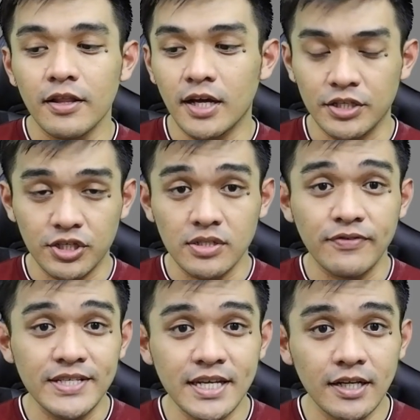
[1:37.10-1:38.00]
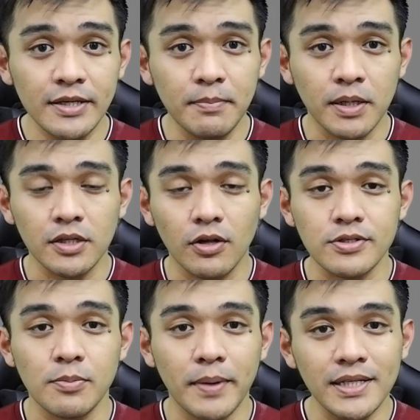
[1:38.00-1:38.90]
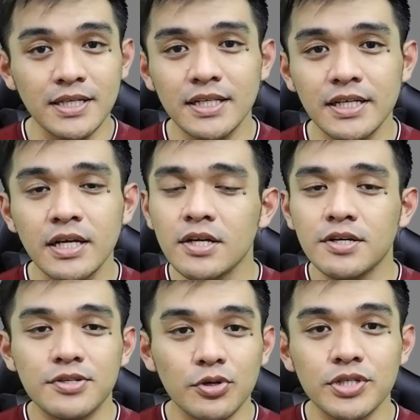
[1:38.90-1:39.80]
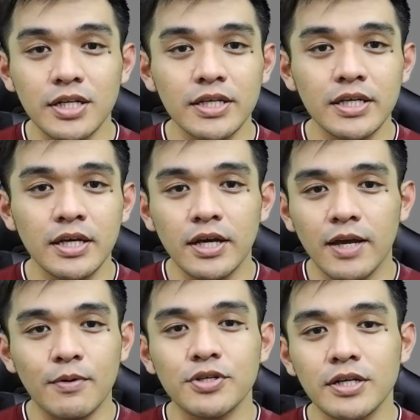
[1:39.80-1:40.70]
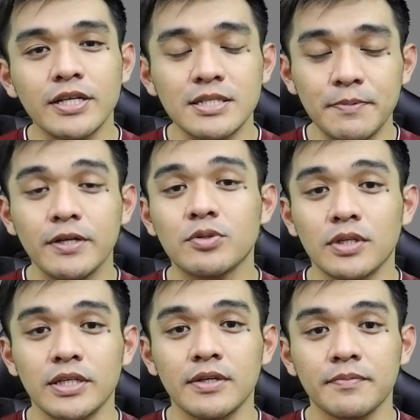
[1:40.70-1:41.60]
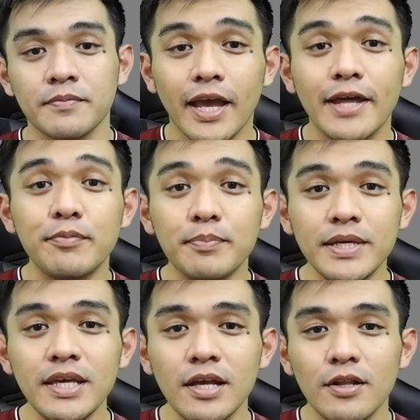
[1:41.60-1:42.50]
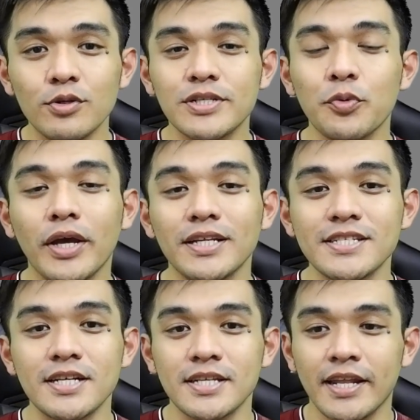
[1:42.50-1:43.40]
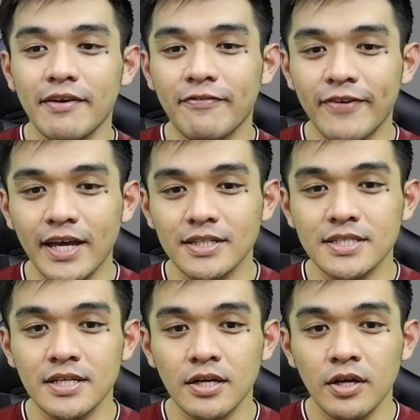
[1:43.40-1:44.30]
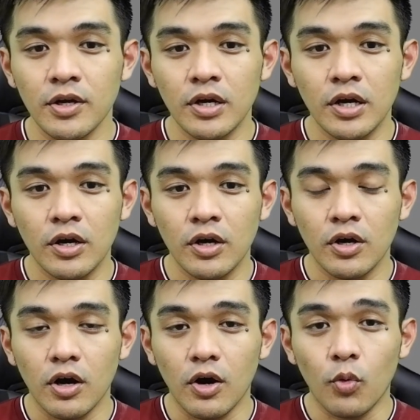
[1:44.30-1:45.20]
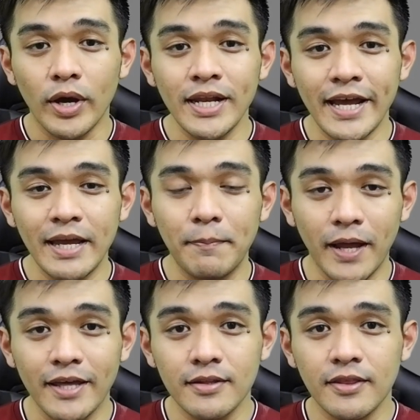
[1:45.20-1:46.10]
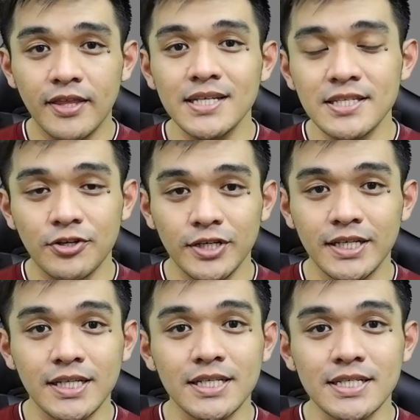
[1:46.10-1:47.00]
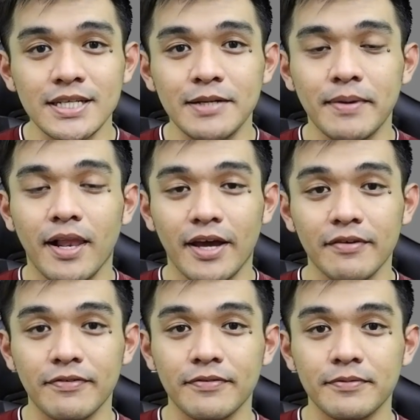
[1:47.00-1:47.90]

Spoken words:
not just physically, but also mentally, socially, emotionally, spiritually. And me losing weight is just an effect when I apply these 3 keys in my life.